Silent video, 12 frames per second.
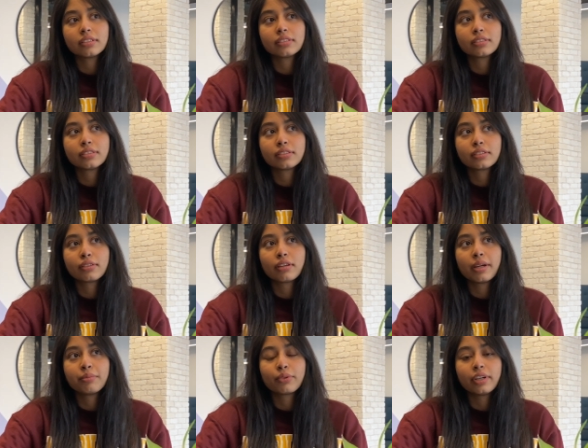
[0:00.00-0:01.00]
so
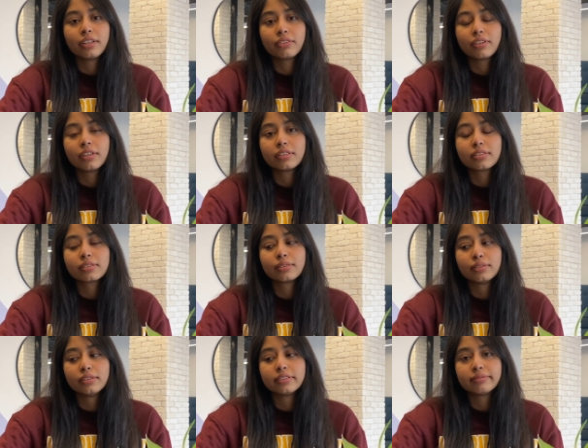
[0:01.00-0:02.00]
I'm 23 years
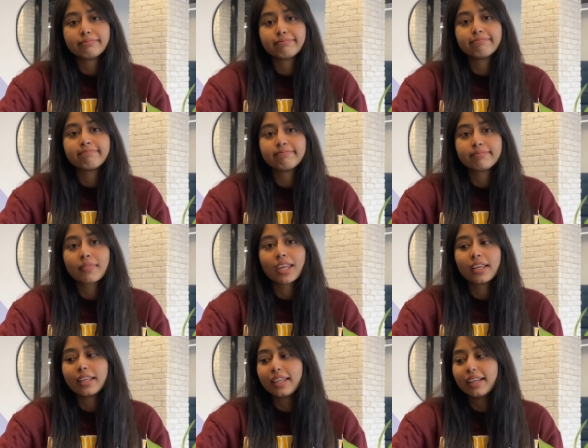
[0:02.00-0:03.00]
old.
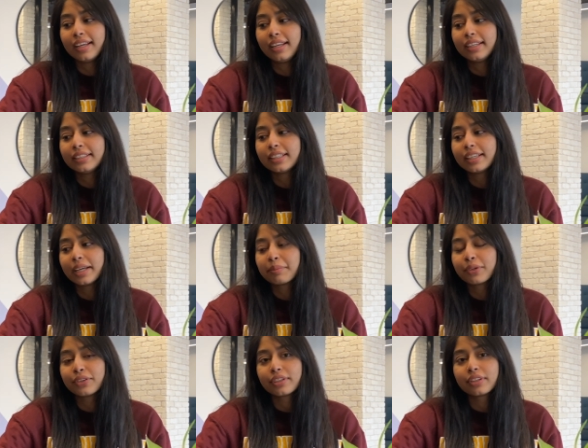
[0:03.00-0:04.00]
Yeah,
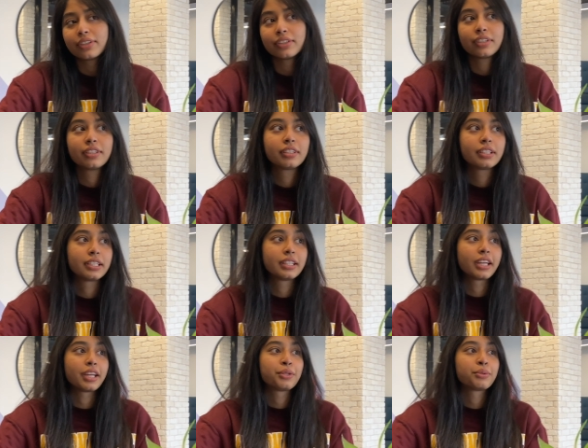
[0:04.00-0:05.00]
I'm gonna
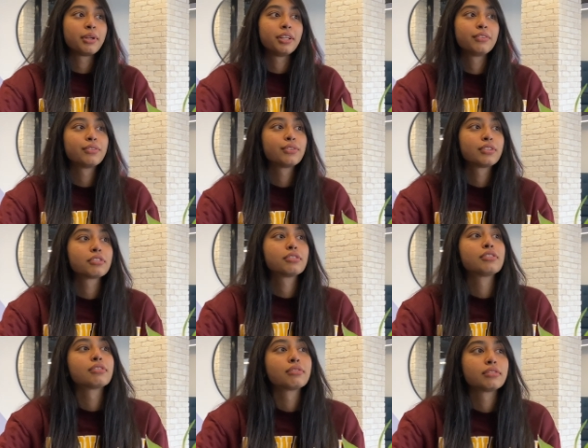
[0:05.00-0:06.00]
get 24th
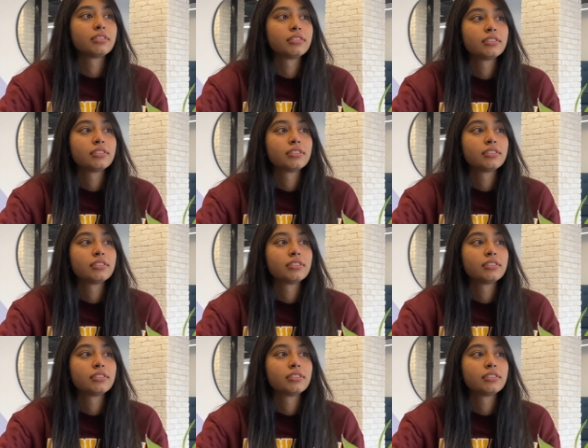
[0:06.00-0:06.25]
of June,